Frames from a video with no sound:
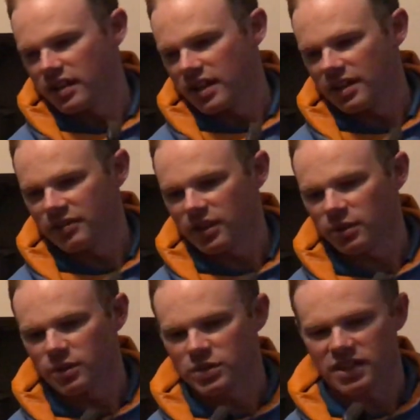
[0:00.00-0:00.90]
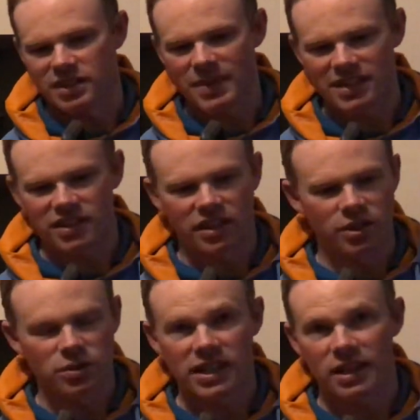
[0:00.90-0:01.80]
even though it was a domestic
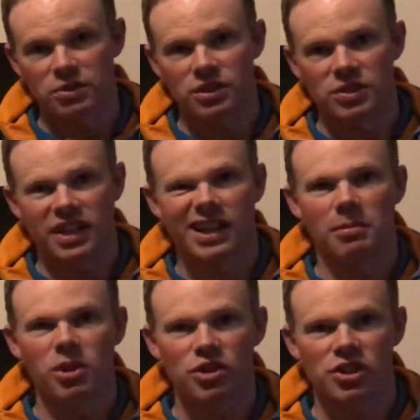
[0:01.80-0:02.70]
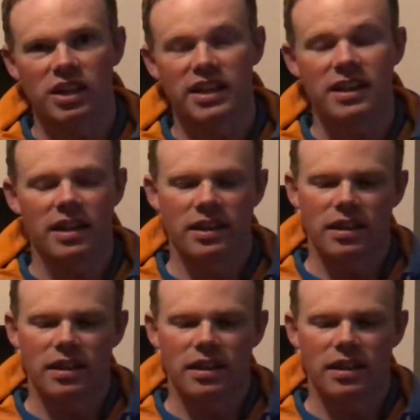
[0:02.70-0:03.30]
use and I was using it commercially,